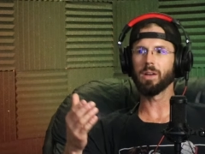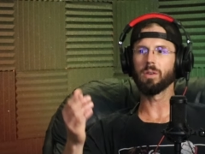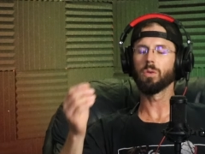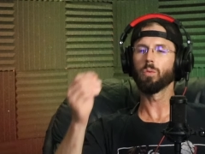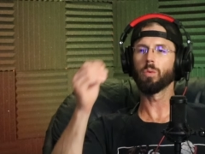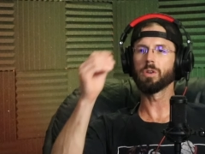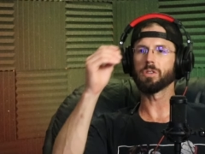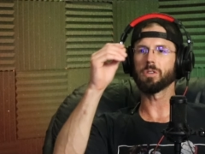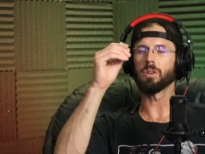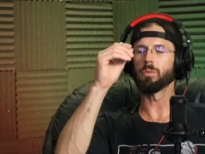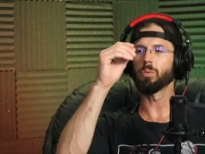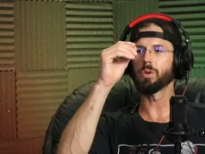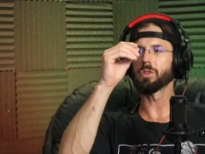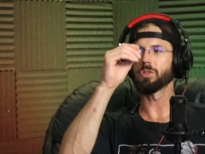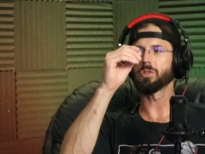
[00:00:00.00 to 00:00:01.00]
was
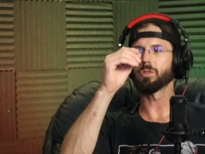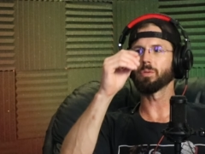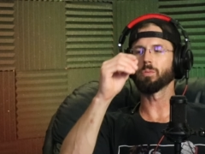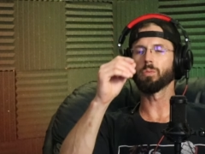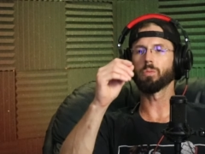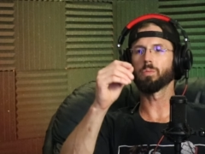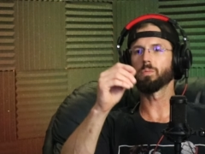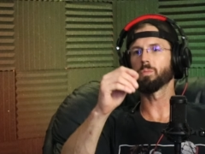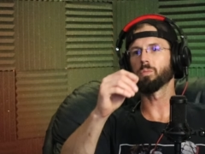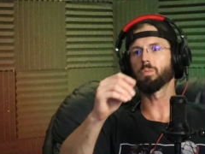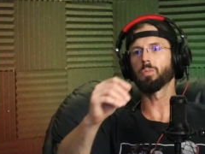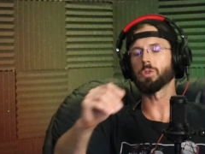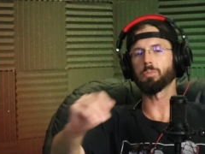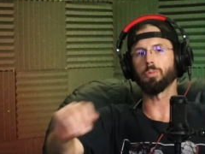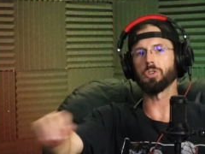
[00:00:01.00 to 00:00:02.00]
was
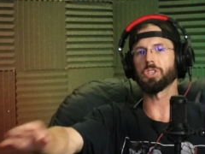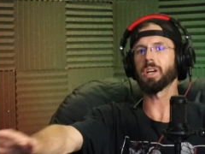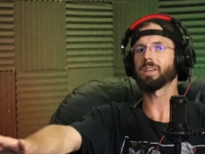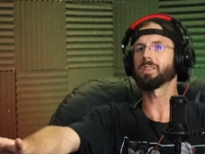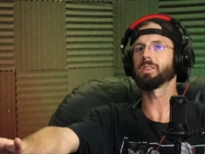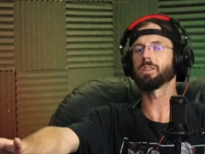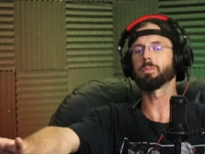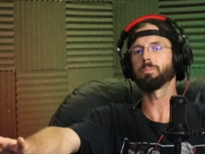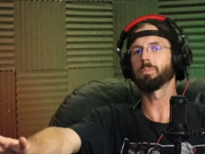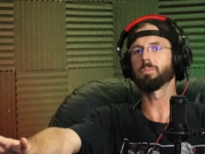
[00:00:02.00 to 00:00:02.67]
was projected to